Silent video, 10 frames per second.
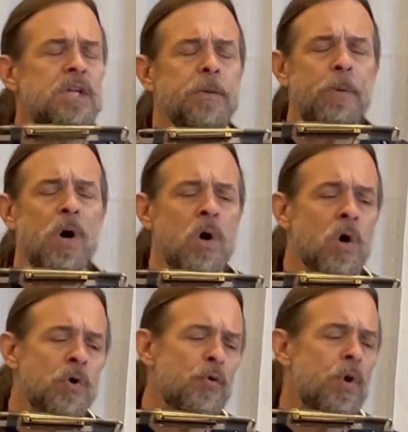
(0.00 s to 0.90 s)
Keep
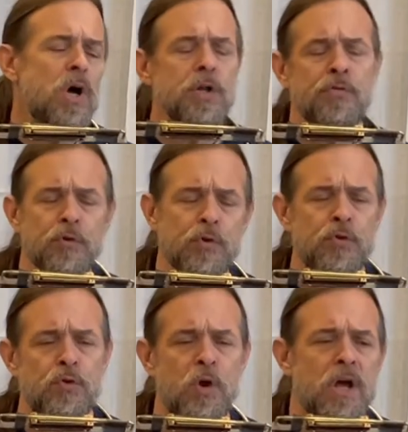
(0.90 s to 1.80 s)
on running through
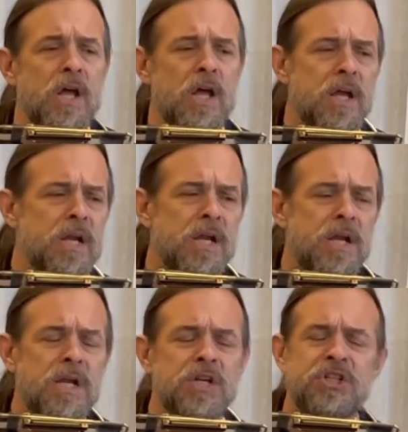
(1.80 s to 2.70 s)
the
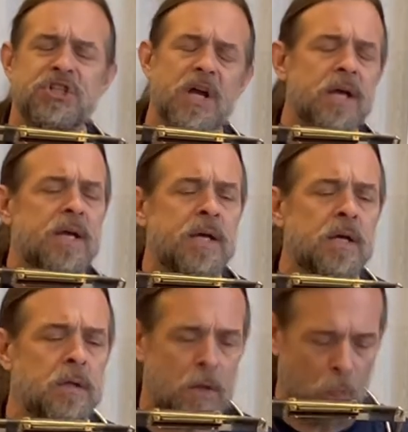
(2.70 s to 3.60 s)
rain,
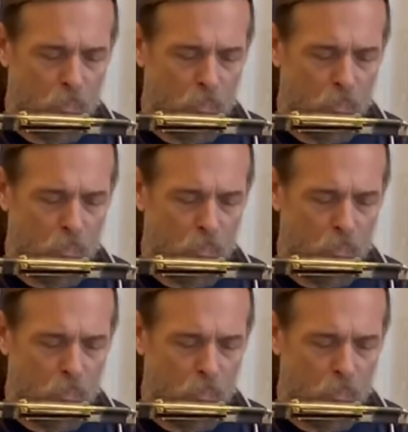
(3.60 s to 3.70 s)
shine.